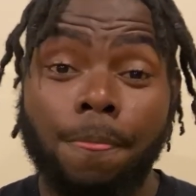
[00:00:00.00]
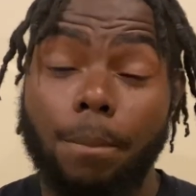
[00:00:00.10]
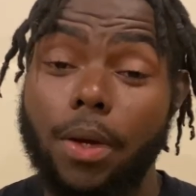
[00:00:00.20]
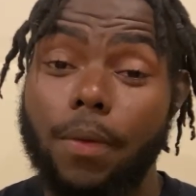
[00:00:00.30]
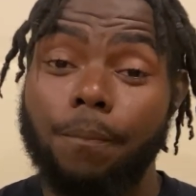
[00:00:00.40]

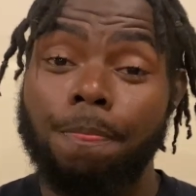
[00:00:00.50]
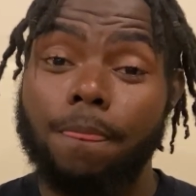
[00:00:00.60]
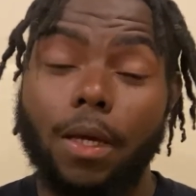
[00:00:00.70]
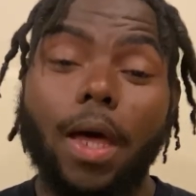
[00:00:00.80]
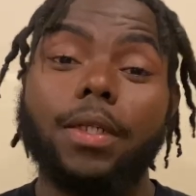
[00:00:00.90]
But
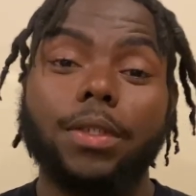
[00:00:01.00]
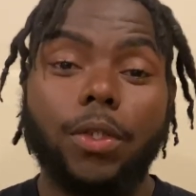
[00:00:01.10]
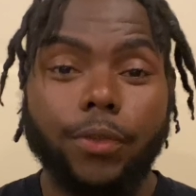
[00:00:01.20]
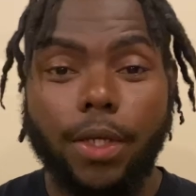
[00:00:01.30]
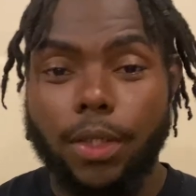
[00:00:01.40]
a lot of
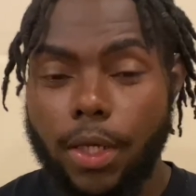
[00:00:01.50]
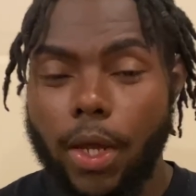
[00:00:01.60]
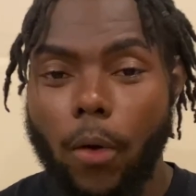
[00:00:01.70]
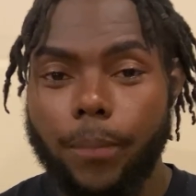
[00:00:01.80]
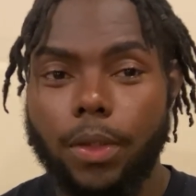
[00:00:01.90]
seniors like to get
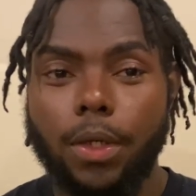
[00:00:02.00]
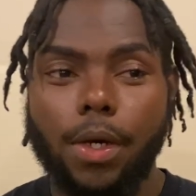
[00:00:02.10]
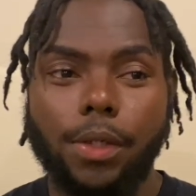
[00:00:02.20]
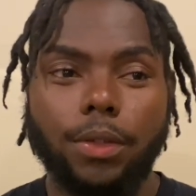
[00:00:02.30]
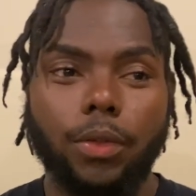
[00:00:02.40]
out
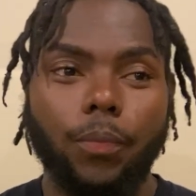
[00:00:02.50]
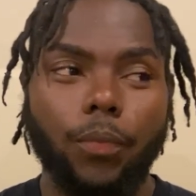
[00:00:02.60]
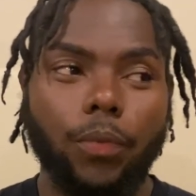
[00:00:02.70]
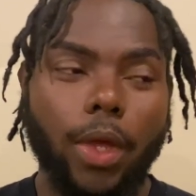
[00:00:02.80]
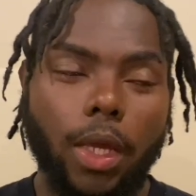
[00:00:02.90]
because
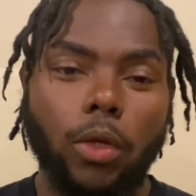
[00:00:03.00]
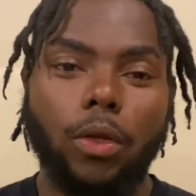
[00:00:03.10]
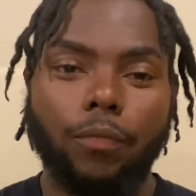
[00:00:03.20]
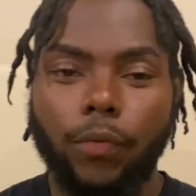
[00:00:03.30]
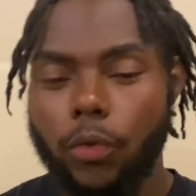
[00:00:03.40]
they
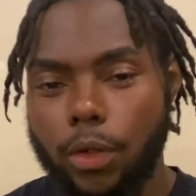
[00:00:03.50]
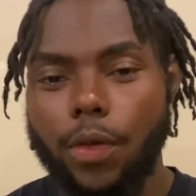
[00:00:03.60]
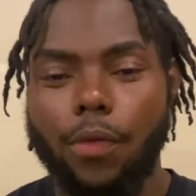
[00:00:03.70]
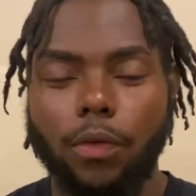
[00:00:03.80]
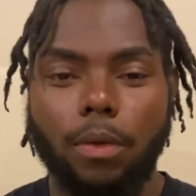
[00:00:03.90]
view this
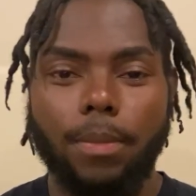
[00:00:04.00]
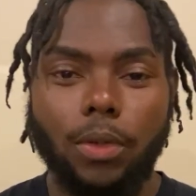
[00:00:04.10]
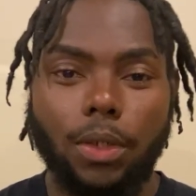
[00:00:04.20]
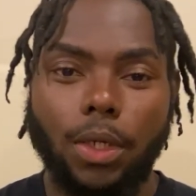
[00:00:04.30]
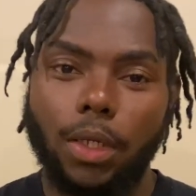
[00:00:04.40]
as a
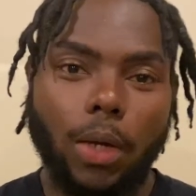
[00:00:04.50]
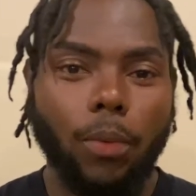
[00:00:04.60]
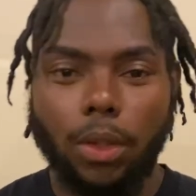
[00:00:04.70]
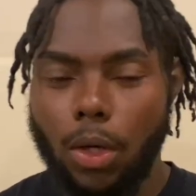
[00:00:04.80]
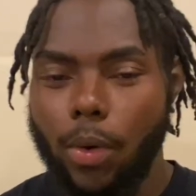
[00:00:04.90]
community and they
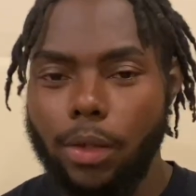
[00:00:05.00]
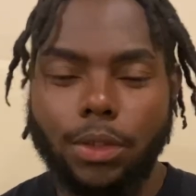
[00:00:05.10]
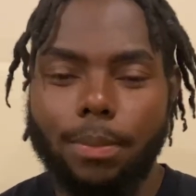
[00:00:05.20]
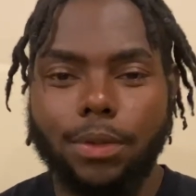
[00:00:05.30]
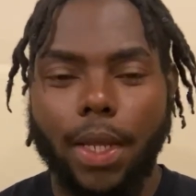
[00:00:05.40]
want to go out. It's
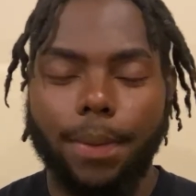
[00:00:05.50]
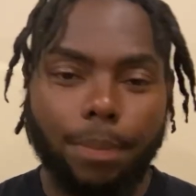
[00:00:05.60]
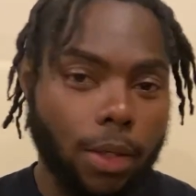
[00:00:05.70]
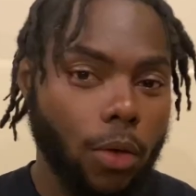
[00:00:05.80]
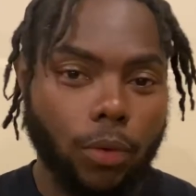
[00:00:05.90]
almost like
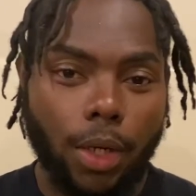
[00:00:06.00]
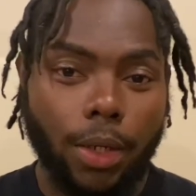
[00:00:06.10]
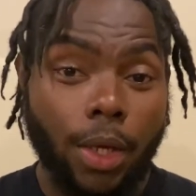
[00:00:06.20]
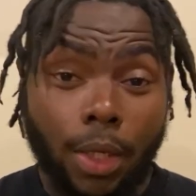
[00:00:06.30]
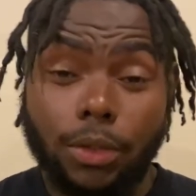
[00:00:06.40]
bingo
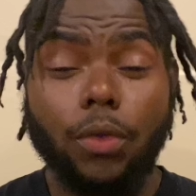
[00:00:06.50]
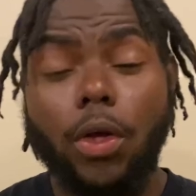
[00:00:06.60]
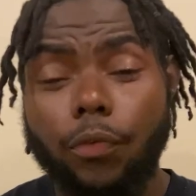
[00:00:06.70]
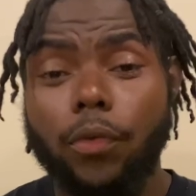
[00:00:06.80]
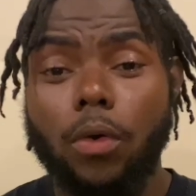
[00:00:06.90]
night. So
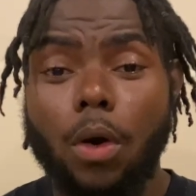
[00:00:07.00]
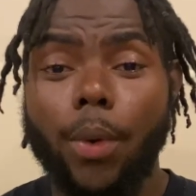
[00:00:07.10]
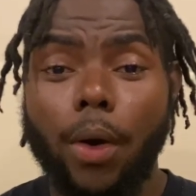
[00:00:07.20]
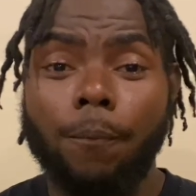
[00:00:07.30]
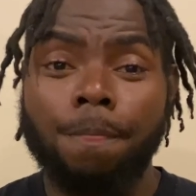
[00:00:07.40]
they'll still go
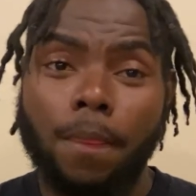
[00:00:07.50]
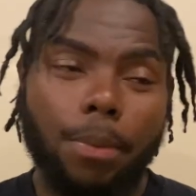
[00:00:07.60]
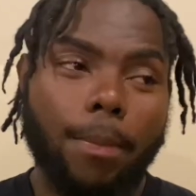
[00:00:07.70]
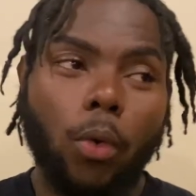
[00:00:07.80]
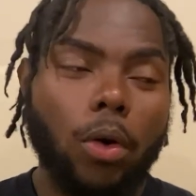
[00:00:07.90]
out.
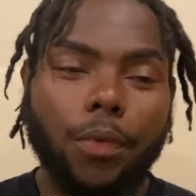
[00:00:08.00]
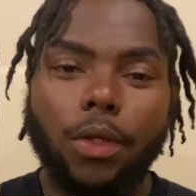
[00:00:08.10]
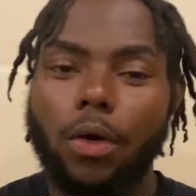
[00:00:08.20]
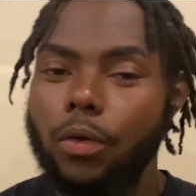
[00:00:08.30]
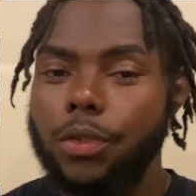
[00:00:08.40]
But more of the
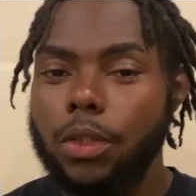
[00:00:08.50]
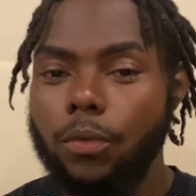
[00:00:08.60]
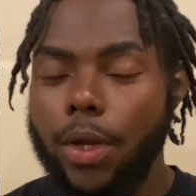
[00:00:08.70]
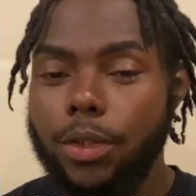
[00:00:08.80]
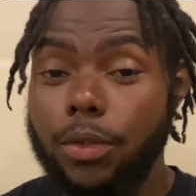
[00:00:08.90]
younger
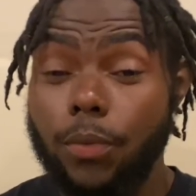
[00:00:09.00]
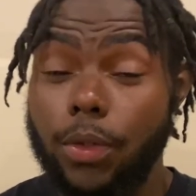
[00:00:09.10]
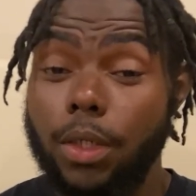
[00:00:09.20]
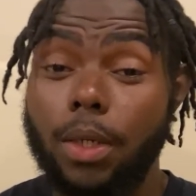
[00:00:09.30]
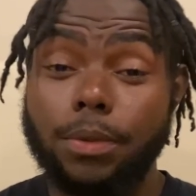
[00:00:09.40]
generation will
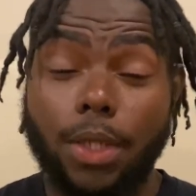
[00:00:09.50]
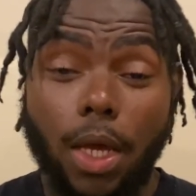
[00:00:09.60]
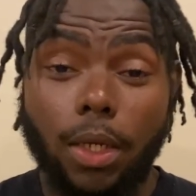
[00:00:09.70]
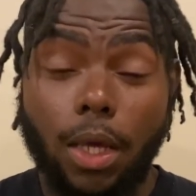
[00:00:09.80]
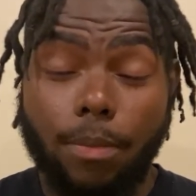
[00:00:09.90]
end up
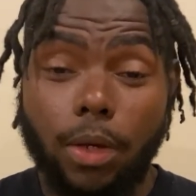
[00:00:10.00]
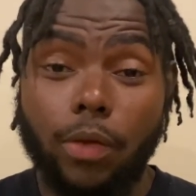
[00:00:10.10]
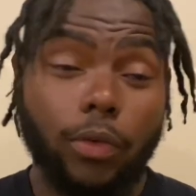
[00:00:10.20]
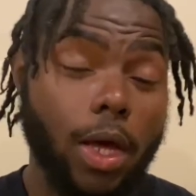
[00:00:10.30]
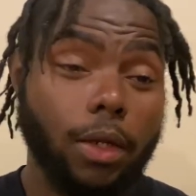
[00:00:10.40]
staying in
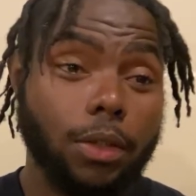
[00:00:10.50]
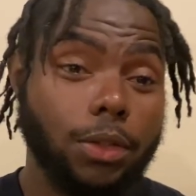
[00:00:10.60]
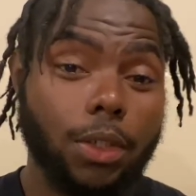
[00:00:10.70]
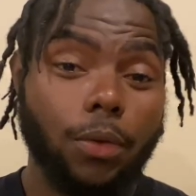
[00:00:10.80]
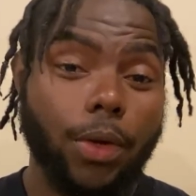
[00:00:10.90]
because a lot of the
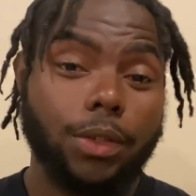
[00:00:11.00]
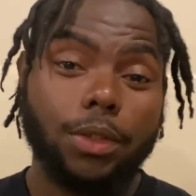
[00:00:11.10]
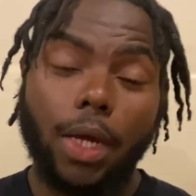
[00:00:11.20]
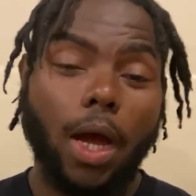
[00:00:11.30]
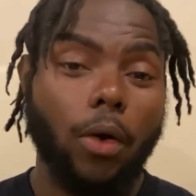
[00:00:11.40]
generation
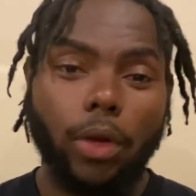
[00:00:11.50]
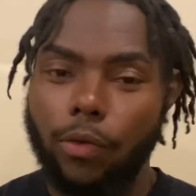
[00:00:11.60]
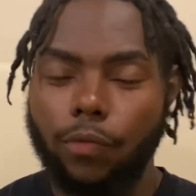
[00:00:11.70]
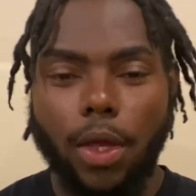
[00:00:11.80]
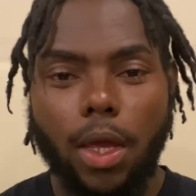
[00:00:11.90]
now, they
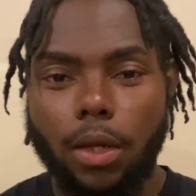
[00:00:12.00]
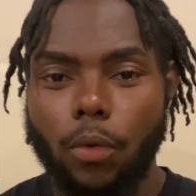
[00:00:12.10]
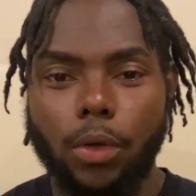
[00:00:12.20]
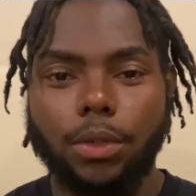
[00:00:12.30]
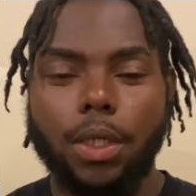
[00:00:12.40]
stay
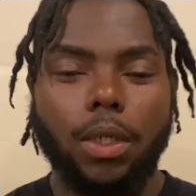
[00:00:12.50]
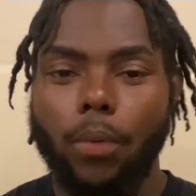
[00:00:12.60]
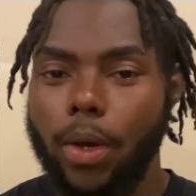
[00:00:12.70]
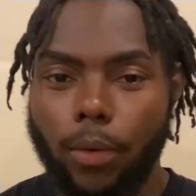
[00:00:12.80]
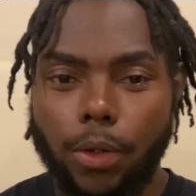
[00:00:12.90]
indoors
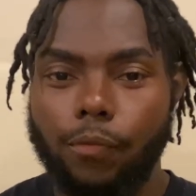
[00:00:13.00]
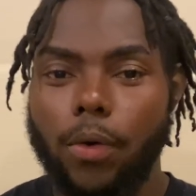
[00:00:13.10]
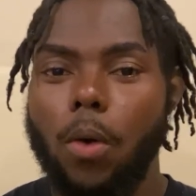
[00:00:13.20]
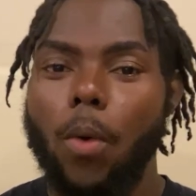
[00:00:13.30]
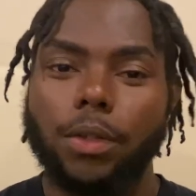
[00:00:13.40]
anyway on their
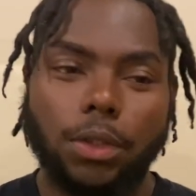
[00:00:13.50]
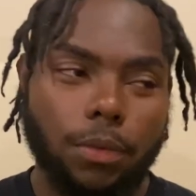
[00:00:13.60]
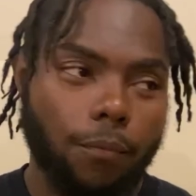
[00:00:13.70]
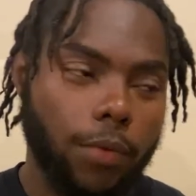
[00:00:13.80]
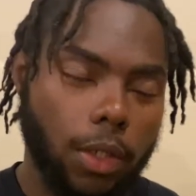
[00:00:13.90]
phone
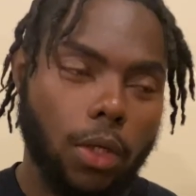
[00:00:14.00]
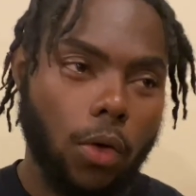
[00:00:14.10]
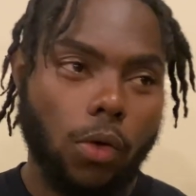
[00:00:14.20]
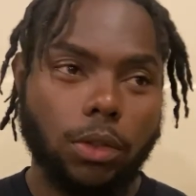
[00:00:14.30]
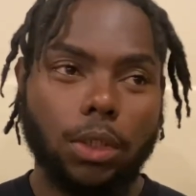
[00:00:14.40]
watching
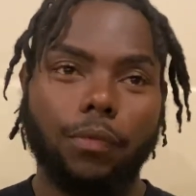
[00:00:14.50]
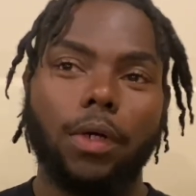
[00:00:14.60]
videos of